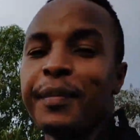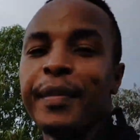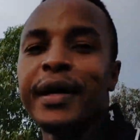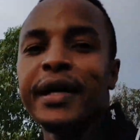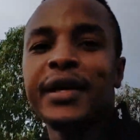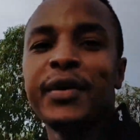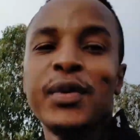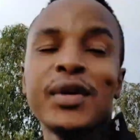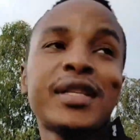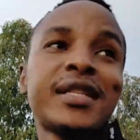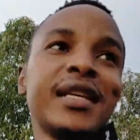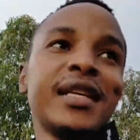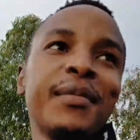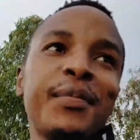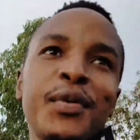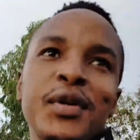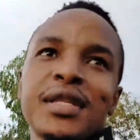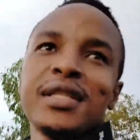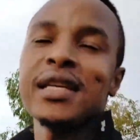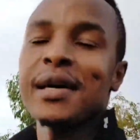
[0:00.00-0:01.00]
everybody what's
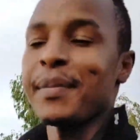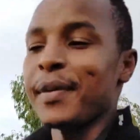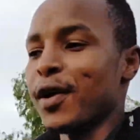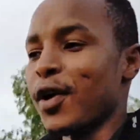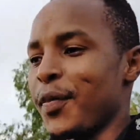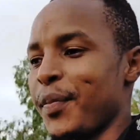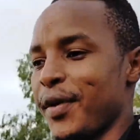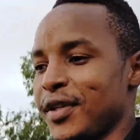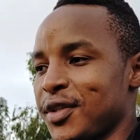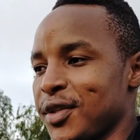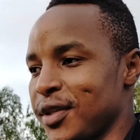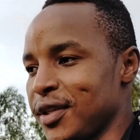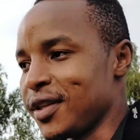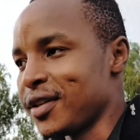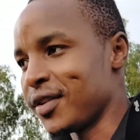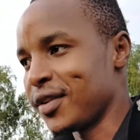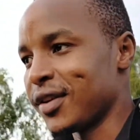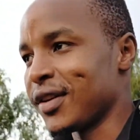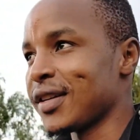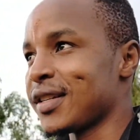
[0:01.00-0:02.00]
up what's up i hope you're
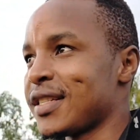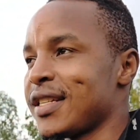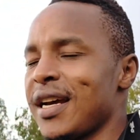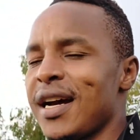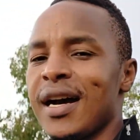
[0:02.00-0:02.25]
doing good